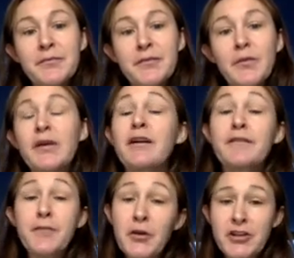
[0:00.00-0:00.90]
we
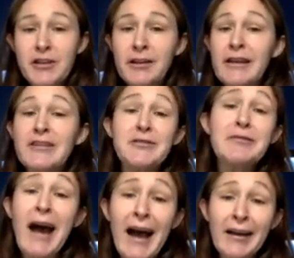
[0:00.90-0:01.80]
unfortunately do
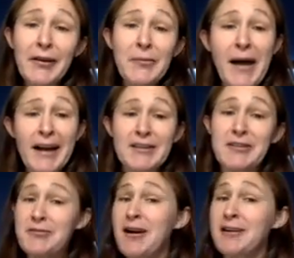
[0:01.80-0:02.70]
not go back
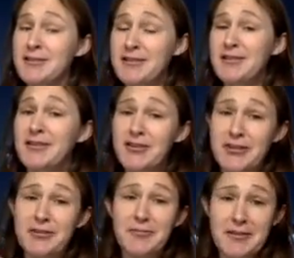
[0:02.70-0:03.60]
to our
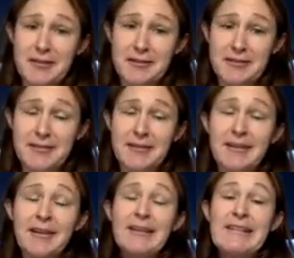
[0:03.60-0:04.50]
search results.
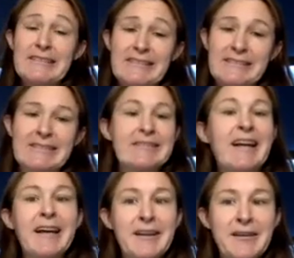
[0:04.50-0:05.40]
Ugh,
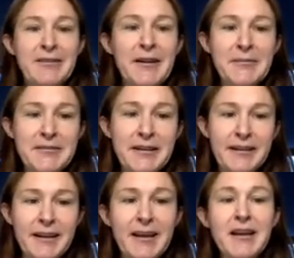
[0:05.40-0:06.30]
I know, I'm
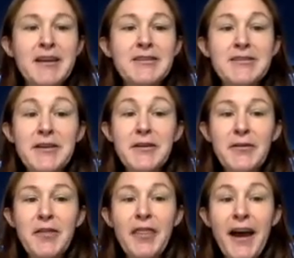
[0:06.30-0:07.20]
sorry.
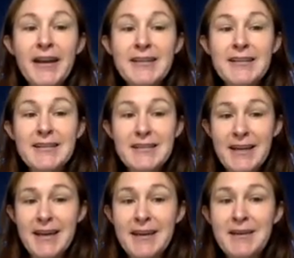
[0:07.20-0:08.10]
So that is to
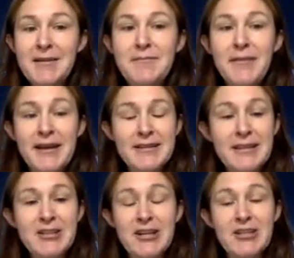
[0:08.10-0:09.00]
say, my
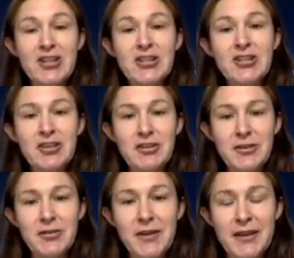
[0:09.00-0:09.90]
suggestion to
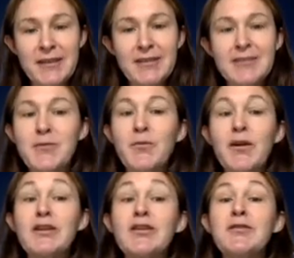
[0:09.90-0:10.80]
you is
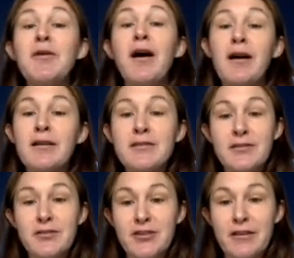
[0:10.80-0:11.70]
when you are
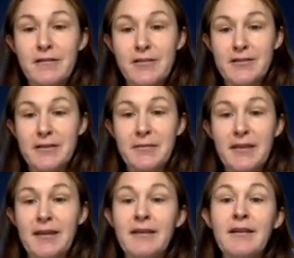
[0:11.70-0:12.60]
searching for
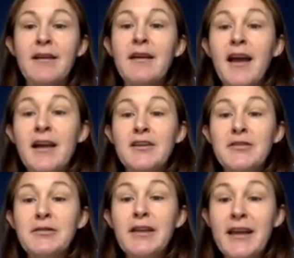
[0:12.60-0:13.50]
something and
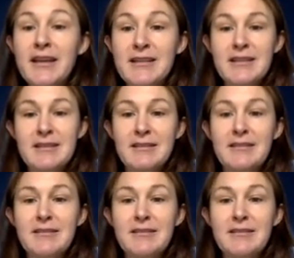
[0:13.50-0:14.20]
you liked